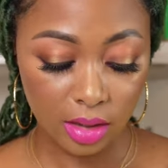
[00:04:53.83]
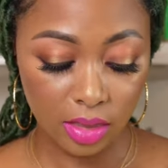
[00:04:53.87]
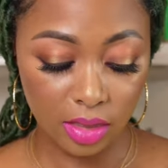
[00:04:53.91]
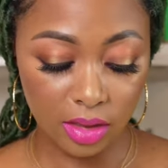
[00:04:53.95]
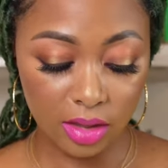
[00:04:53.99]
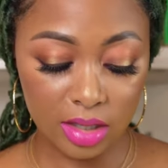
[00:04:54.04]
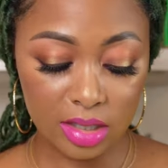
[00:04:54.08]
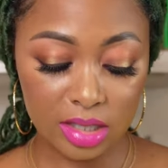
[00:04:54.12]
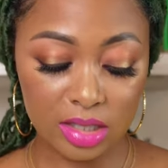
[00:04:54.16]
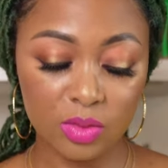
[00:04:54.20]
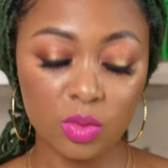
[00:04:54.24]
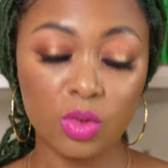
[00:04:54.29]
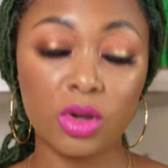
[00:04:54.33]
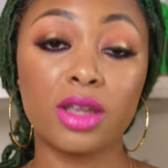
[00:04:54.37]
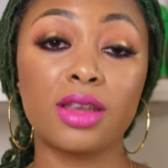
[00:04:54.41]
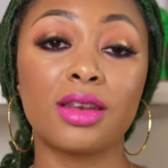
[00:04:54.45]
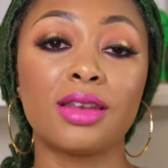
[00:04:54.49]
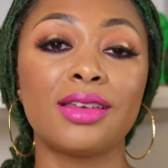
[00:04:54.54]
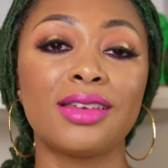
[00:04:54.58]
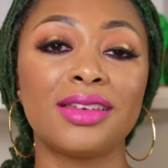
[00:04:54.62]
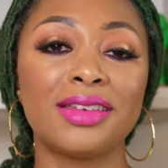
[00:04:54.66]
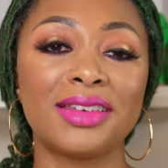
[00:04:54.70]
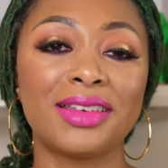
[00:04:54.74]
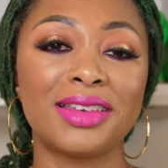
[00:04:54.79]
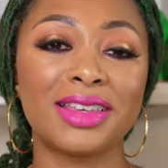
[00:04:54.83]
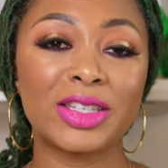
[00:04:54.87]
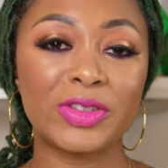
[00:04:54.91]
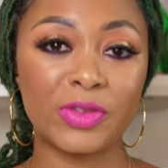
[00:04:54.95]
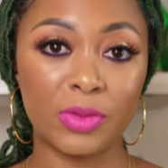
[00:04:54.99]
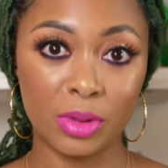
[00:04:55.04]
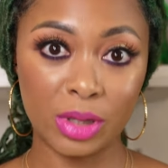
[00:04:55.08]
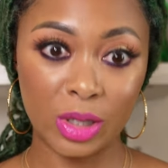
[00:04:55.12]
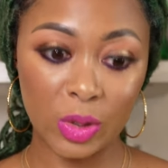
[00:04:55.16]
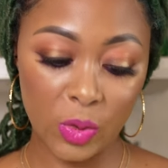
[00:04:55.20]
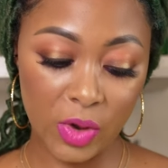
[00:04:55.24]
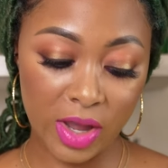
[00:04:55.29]
This one is
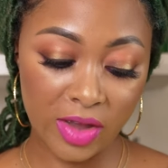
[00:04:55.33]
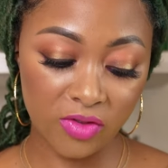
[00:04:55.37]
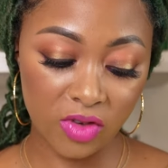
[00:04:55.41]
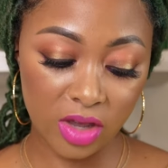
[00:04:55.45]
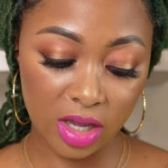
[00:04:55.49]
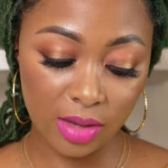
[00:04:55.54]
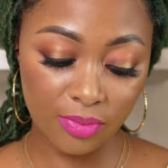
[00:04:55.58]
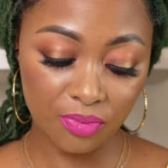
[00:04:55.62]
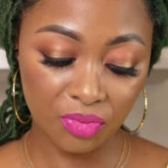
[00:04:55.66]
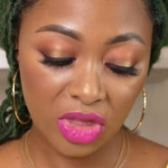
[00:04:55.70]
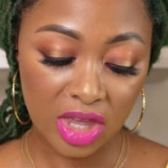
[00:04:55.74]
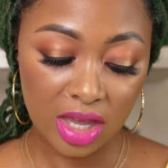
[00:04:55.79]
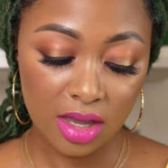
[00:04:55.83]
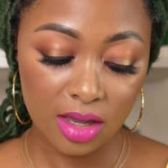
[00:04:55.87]
from Loewe.